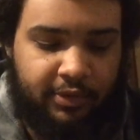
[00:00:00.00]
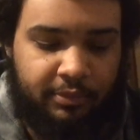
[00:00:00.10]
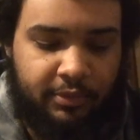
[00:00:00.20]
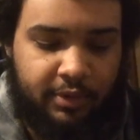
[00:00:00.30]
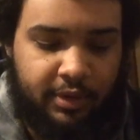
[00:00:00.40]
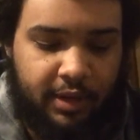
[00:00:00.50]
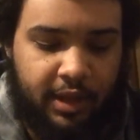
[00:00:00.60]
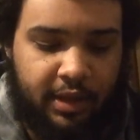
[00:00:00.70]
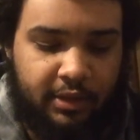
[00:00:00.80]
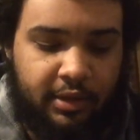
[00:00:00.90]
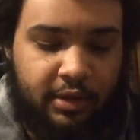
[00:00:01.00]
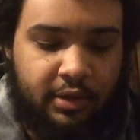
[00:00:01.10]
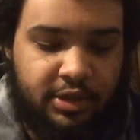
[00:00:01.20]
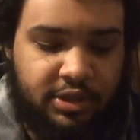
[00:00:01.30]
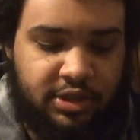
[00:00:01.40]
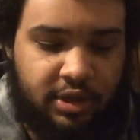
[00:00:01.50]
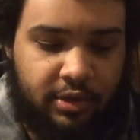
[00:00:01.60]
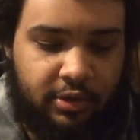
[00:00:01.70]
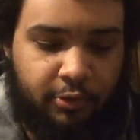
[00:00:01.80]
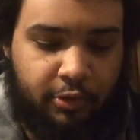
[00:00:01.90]
him, and
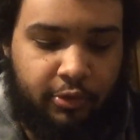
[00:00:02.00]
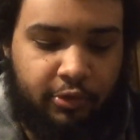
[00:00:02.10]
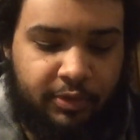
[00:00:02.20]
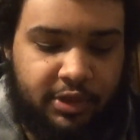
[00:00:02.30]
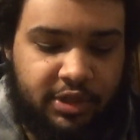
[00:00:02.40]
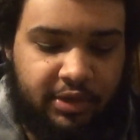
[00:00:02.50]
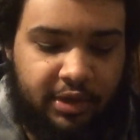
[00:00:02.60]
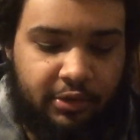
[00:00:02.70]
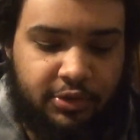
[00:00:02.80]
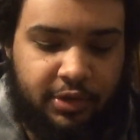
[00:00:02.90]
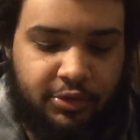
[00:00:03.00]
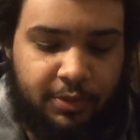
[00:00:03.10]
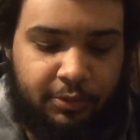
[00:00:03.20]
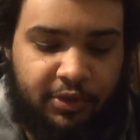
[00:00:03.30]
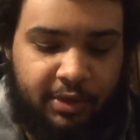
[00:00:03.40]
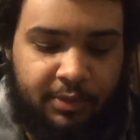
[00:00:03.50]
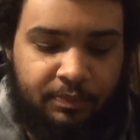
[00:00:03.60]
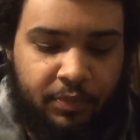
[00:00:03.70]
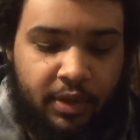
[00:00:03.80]
the Workhorsemen and Shane Taylor try to triple team him,